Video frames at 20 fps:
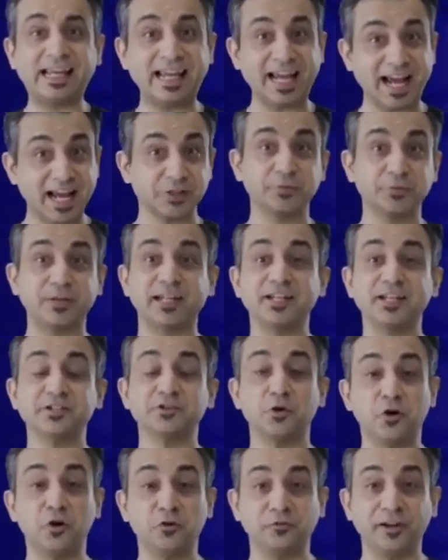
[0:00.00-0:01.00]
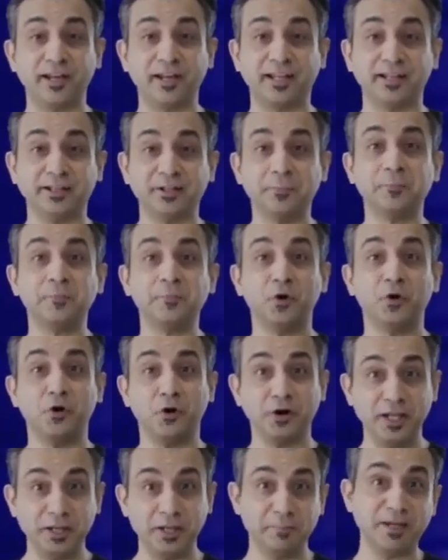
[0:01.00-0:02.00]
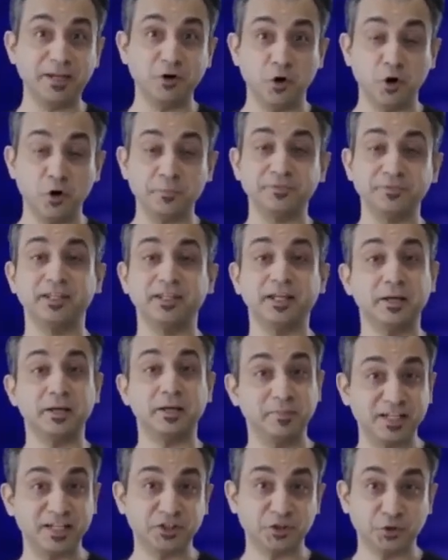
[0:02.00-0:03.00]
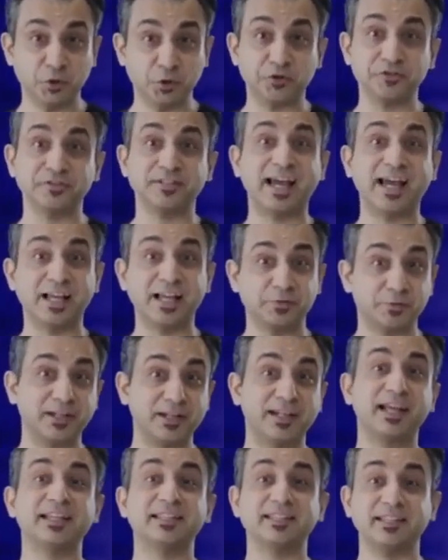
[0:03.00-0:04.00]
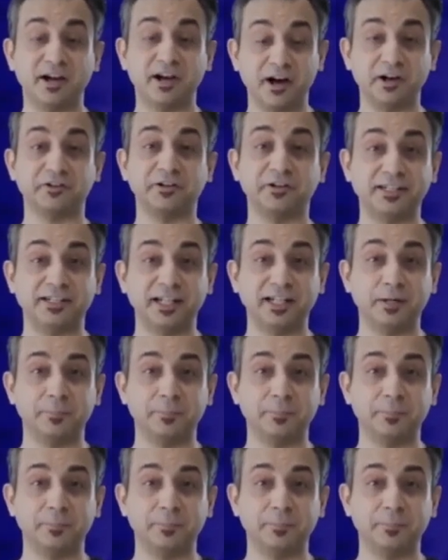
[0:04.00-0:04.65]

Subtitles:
as well as offline in Mi Homes, Mi Stores, as well as our retail